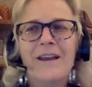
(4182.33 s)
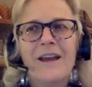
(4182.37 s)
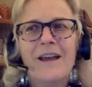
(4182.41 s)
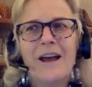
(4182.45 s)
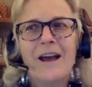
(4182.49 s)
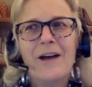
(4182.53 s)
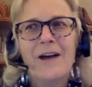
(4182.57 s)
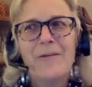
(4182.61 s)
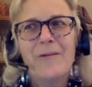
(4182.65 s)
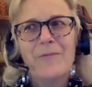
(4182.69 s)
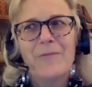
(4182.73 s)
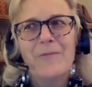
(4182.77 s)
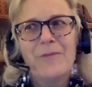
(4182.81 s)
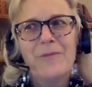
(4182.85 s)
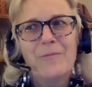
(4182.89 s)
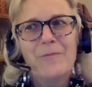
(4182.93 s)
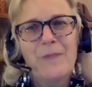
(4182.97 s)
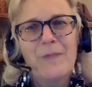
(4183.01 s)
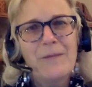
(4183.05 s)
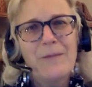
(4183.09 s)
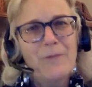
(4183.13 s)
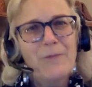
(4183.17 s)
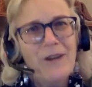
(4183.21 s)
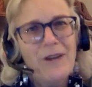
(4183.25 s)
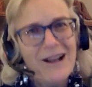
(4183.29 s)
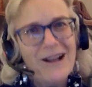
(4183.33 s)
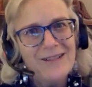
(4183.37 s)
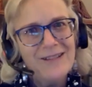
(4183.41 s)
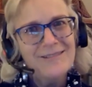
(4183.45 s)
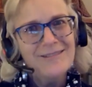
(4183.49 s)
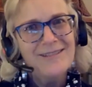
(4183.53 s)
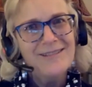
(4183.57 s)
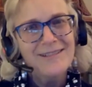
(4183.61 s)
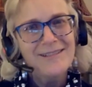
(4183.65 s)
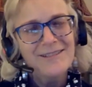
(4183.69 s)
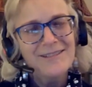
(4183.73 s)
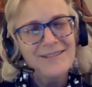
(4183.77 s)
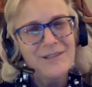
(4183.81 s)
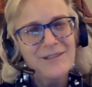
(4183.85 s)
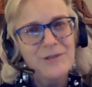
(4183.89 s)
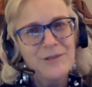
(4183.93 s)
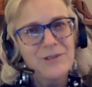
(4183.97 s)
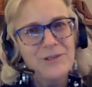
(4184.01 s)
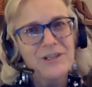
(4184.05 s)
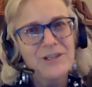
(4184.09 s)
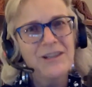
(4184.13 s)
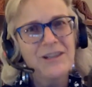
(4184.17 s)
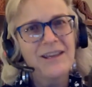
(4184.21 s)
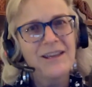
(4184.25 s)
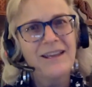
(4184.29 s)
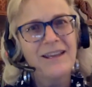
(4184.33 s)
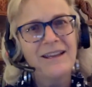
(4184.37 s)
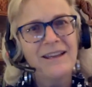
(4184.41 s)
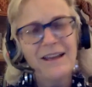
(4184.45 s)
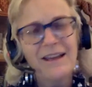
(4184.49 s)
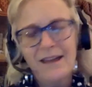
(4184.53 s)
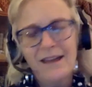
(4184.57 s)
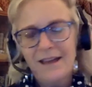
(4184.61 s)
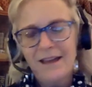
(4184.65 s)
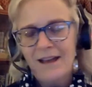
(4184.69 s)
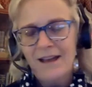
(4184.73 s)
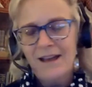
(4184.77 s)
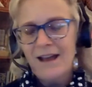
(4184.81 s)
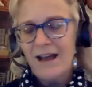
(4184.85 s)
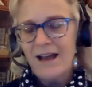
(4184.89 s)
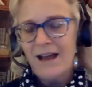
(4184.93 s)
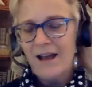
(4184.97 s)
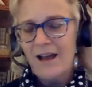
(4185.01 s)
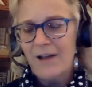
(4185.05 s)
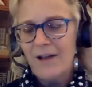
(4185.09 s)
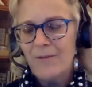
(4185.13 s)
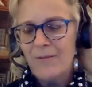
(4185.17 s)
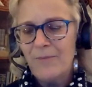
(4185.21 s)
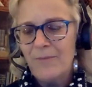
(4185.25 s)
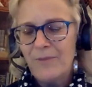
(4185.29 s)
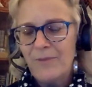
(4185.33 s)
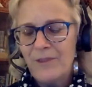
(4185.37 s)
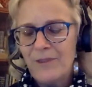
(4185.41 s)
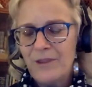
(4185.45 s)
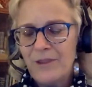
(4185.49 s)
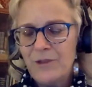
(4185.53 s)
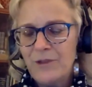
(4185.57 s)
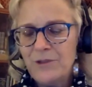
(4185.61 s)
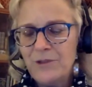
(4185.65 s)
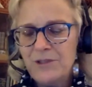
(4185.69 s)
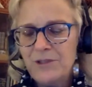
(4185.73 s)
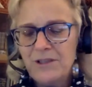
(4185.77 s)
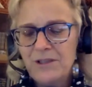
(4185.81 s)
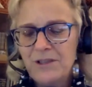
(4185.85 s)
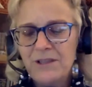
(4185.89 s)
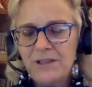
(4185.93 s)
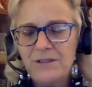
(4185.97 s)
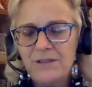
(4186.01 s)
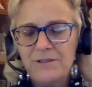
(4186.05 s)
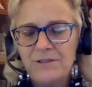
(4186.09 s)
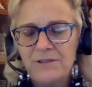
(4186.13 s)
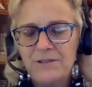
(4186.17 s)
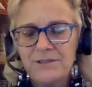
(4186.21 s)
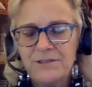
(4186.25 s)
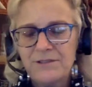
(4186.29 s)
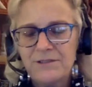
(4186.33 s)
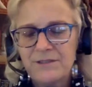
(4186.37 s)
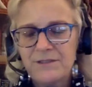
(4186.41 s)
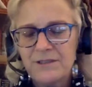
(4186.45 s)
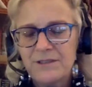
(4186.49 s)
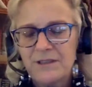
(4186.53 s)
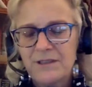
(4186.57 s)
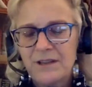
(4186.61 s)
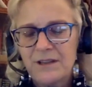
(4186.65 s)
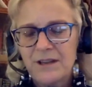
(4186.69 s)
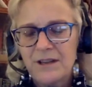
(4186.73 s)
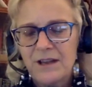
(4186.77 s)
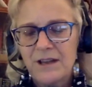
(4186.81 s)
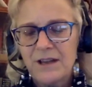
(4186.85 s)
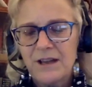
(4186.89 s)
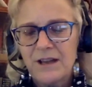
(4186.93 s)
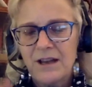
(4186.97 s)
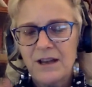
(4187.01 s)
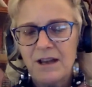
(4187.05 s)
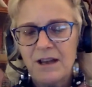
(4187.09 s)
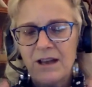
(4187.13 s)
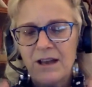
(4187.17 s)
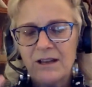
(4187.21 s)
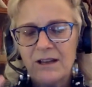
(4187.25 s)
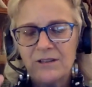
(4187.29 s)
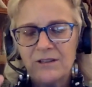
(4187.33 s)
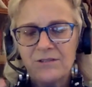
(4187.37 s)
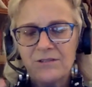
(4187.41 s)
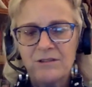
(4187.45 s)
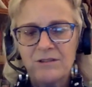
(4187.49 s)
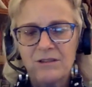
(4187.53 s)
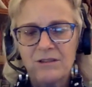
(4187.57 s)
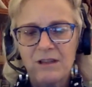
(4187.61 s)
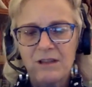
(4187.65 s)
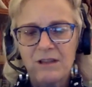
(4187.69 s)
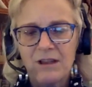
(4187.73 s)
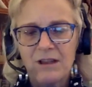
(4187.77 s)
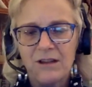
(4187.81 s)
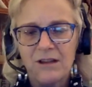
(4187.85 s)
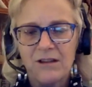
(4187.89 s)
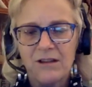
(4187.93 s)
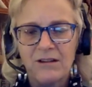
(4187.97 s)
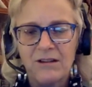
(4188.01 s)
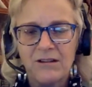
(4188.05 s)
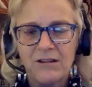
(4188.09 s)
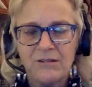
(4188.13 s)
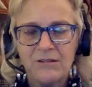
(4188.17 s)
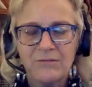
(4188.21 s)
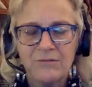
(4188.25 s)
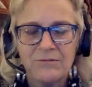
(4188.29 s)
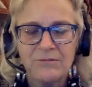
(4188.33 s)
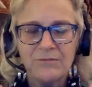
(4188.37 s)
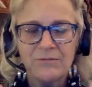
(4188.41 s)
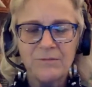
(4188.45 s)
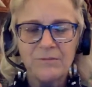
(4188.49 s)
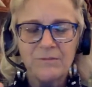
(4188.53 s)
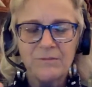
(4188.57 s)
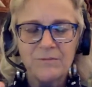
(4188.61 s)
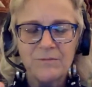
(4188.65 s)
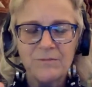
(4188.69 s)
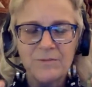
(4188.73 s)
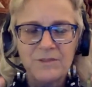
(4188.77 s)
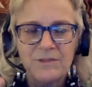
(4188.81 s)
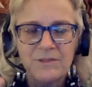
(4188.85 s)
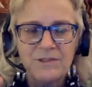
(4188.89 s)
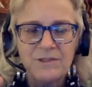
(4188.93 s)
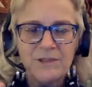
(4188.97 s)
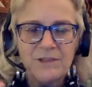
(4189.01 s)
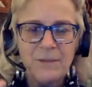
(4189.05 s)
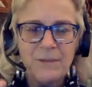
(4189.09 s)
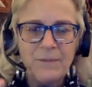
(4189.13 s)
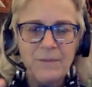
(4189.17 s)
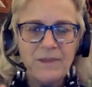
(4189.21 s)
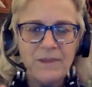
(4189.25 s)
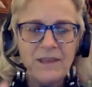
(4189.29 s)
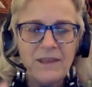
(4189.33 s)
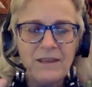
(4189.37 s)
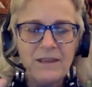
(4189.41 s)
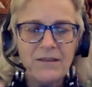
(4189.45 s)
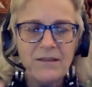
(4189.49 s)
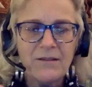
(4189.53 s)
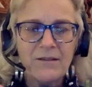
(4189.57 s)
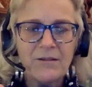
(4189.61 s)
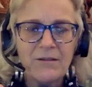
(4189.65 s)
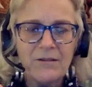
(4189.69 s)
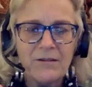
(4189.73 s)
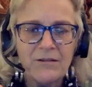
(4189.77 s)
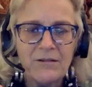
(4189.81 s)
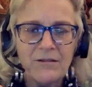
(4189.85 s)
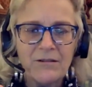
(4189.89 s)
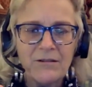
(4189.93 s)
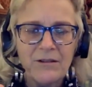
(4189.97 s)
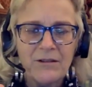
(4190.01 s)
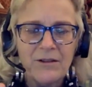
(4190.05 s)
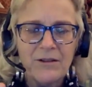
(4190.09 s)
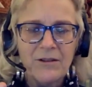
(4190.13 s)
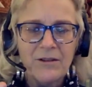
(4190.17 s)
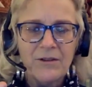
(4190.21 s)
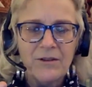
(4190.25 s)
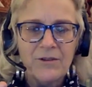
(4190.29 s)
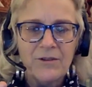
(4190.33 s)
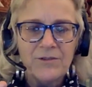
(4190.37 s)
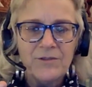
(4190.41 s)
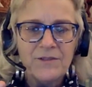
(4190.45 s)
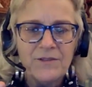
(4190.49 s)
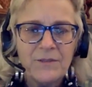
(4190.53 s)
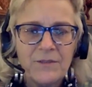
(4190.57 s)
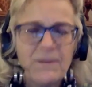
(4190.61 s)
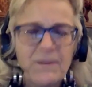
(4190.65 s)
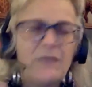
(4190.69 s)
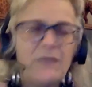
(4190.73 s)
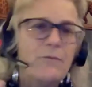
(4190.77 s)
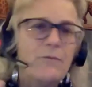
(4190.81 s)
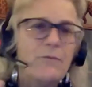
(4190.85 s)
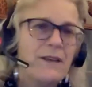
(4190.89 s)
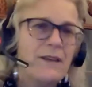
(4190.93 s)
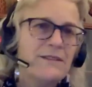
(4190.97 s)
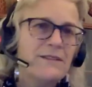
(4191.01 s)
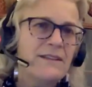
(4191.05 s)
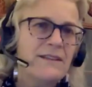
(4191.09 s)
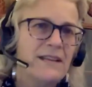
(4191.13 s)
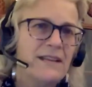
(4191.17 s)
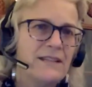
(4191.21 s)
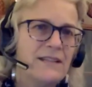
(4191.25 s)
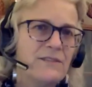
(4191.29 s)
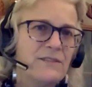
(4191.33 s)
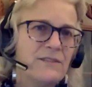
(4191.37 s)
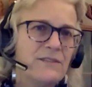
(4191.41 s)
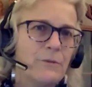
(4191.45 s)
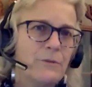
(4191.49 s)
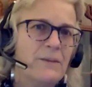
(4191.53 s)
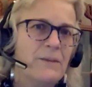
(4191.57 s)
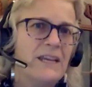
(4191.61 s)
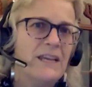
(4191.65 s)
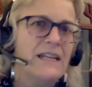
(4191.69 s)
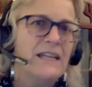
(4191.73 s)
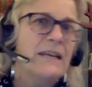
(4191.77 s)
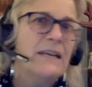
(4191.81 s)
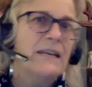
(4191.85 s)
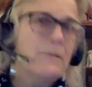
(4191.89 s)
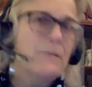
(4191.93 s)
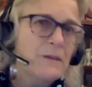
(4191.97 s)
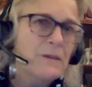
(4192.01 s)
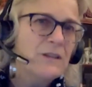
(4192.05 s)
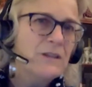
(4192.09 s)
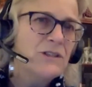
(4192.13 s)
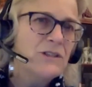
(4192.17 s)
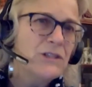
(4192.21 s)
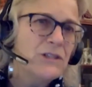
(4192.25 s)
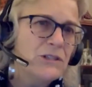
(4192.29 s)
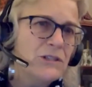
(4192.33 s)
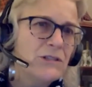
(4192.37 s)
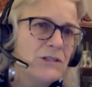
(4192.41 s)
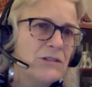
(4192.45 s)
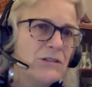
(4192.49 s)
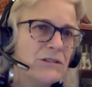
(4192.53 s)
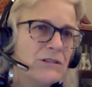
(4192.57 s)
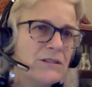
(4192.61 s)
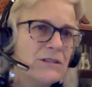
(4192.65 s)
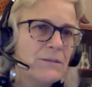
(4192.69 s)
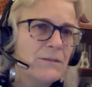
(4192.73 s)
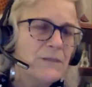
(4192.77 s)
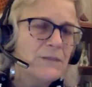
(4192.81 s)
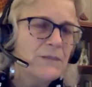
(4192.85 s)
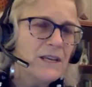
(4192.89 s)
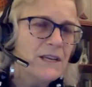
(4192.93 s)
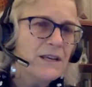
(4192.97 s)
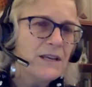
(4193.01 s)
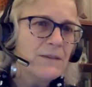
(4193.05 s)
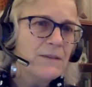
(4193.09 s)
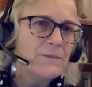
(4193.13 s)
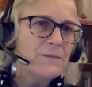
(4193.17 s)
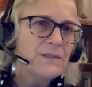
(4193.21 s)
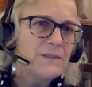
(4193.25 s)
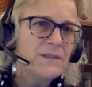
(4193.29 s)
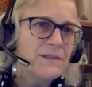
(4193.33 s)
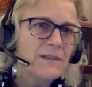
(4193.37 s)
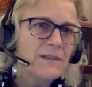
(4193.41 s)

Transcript: Um, my process usually um, usually there's a, uh, something something resonates for me, an image sometimes